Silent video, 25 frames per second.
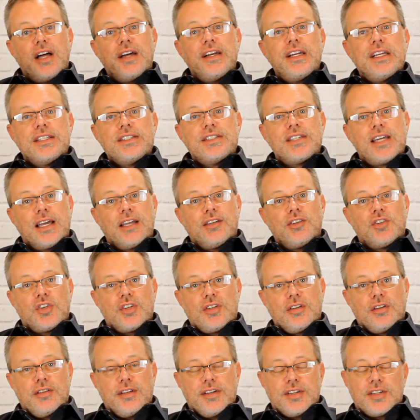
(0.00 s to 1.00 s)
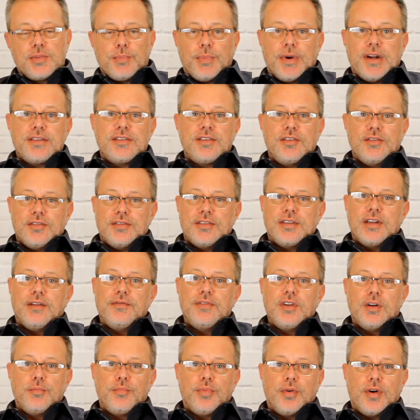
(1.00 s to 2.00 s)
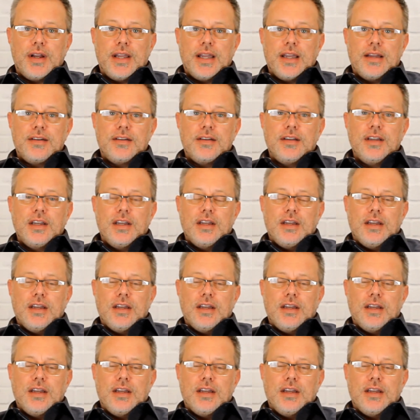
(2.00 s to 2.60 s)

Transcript: unintentional expressions of your brand